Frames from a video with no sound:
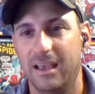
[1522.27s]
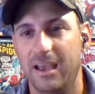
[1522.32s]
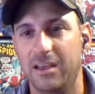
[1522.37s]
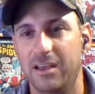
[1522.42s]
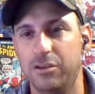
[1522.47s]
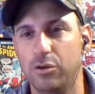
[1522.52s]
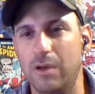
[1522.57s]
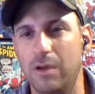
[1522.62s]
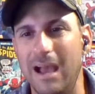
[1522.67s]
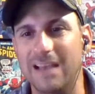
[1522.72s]

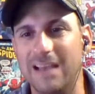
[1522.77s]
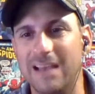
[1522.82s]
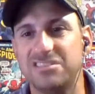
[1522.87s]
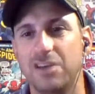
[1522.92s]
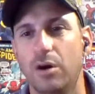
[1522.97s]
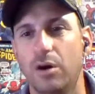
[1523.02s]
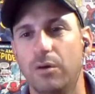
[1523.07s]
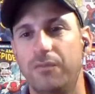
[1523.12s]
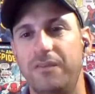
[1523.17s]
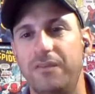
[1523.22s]
You guys
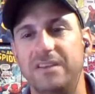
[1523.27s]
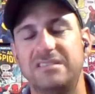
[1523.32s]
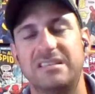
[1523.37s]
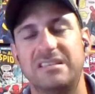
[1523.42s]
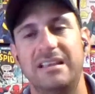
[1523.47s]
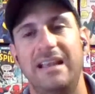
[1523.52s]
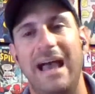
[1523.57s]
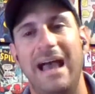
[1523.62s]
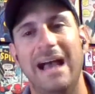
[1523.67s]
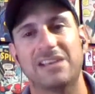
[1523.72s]
know if it's
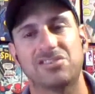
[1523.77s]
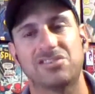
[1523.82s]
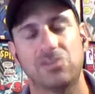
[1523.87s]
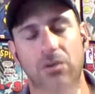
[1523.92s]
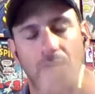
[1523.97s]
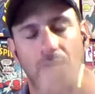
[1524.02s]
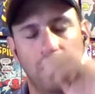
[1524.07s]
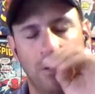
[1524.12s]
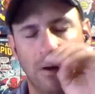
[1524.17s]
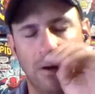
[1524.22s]
an
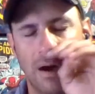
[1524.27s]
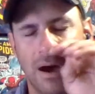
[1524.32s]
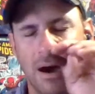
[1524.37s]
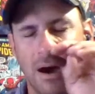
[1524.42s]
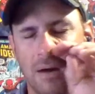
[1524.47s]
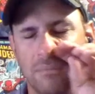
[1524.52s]
actual,